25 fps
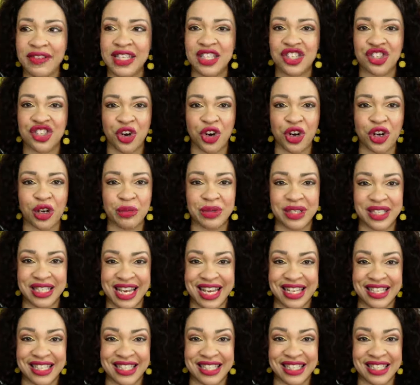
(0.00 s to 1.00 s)
of these
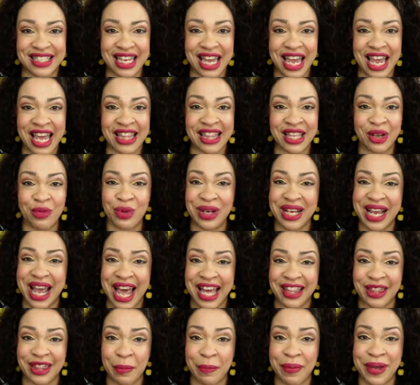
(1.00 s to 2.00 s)
circumstances. And then we
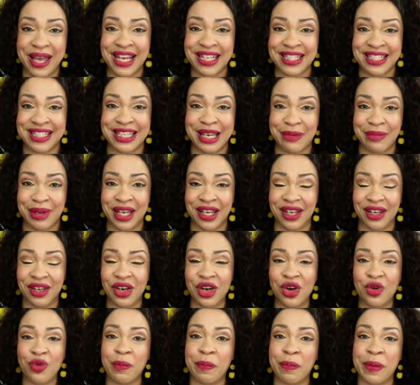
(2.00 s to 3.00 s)
had the pandemic
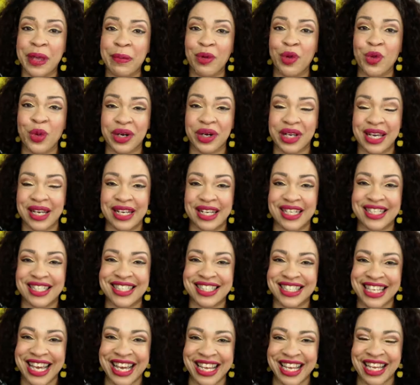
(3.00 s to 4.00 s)
where people were getting
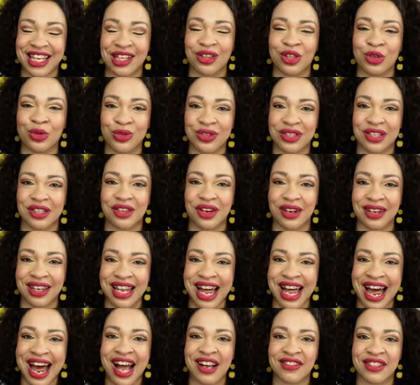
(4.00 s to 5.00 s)
sick and losing their
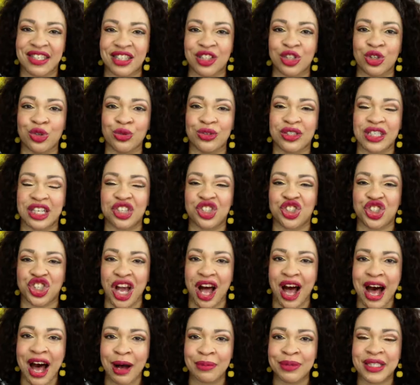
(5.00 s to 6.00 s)
lives and losing
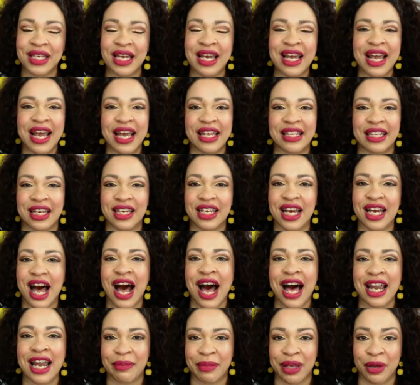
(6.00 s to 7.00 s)
jobs, and the
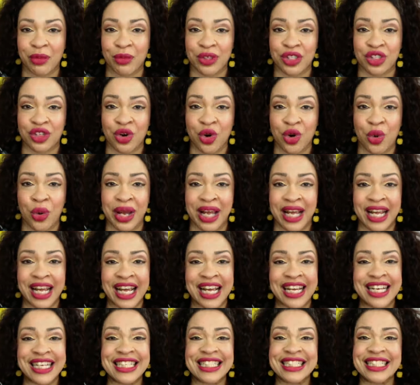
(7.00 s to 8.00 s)
economy was going
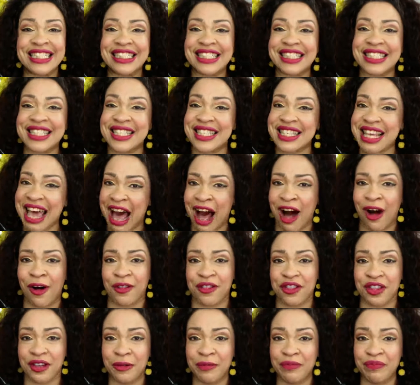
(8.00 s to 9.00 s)

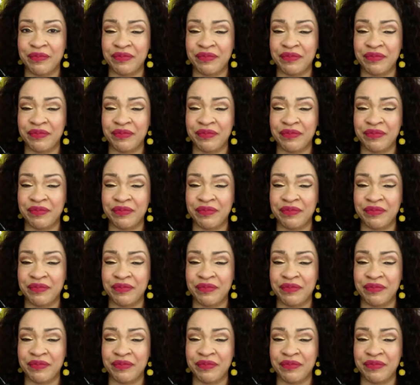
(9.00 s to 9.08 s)
south.